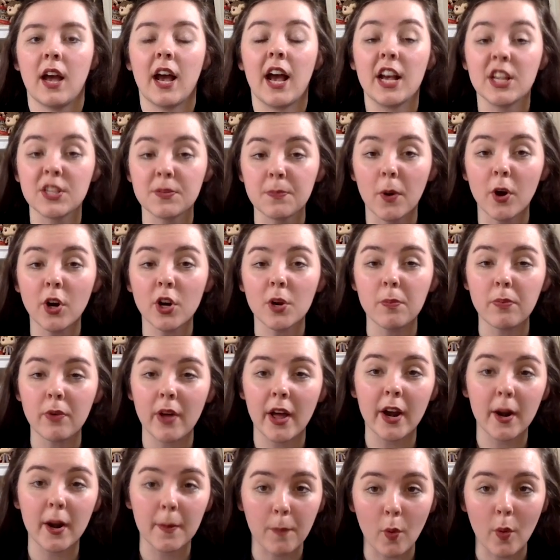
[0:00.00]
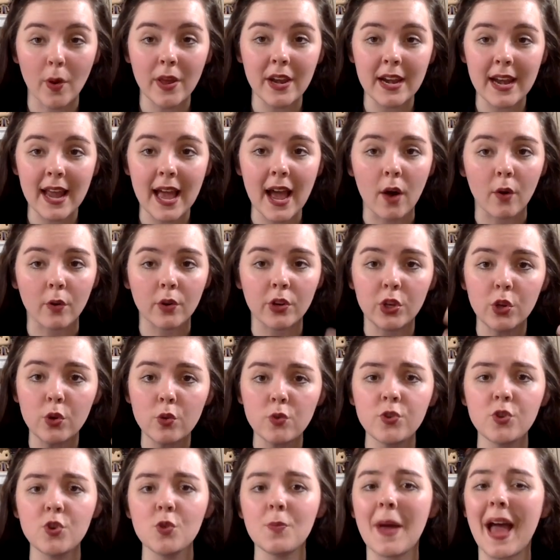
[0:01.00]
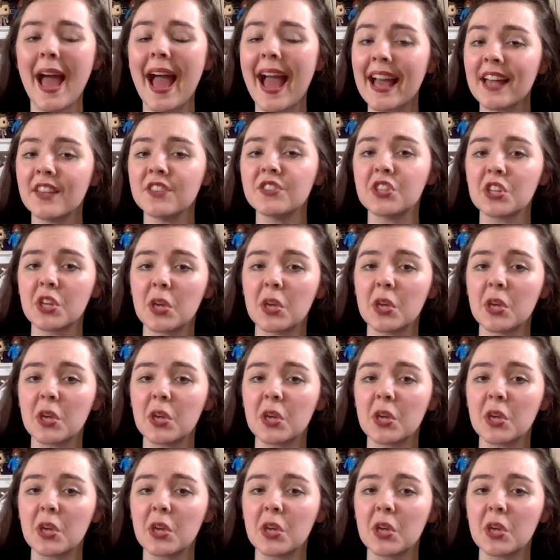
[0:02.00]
As Markiplier pointed out, YouTube has